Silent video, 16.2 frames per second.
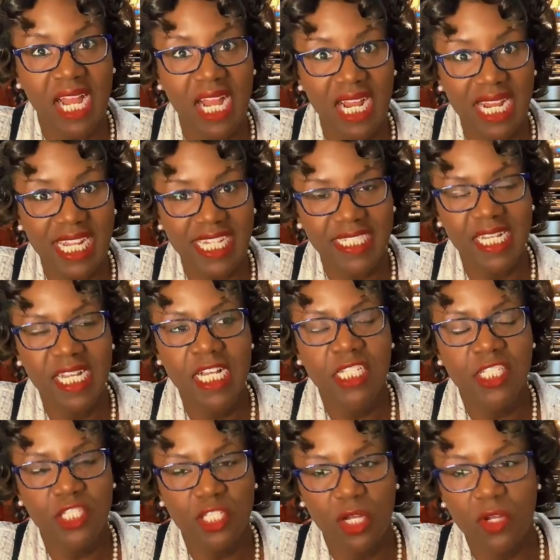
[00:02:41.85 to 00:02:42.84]
All right,
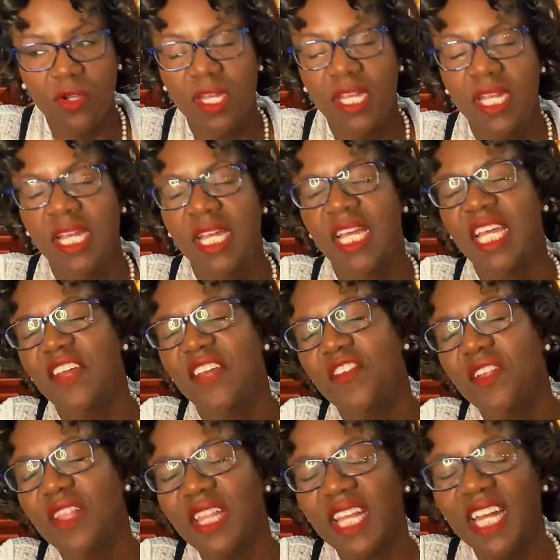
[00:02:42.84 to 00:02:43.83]
so
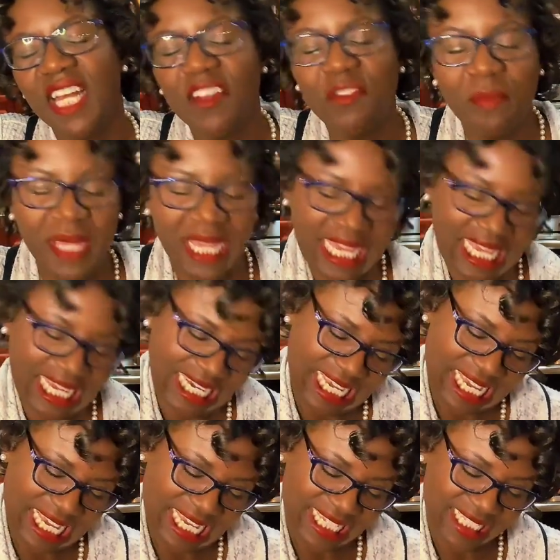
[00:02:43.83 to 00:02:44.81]
if you love
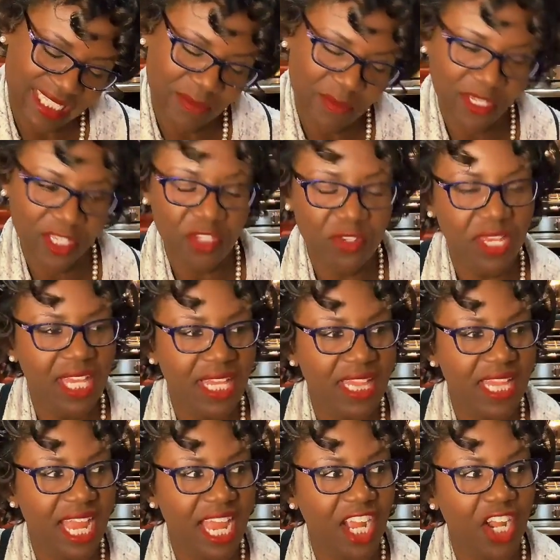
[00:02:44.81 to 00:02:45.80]
pancakes, but you
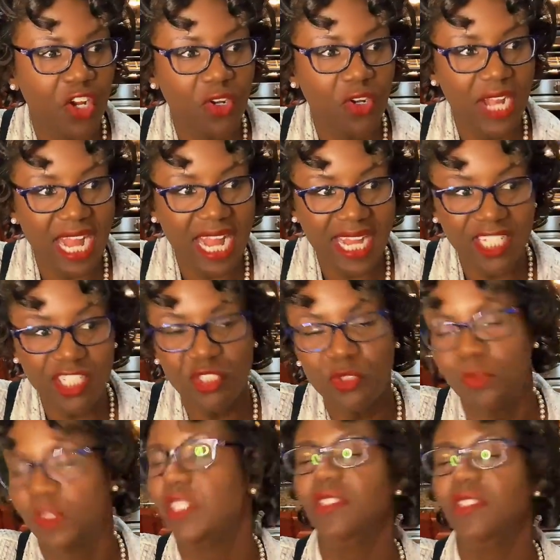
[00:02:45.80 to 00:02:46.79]
get that
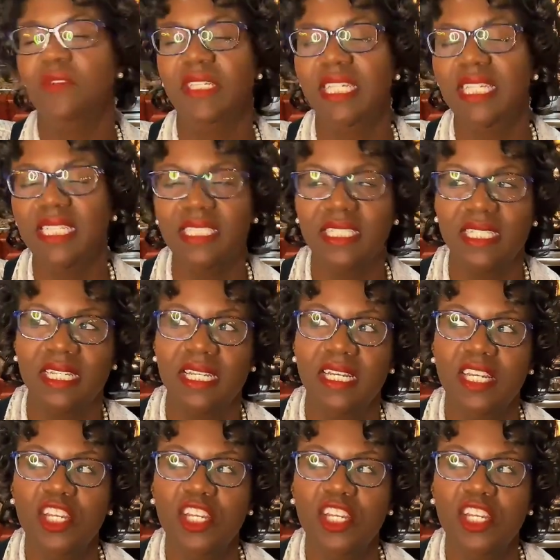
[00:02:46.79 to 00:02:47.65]
crash when you eat,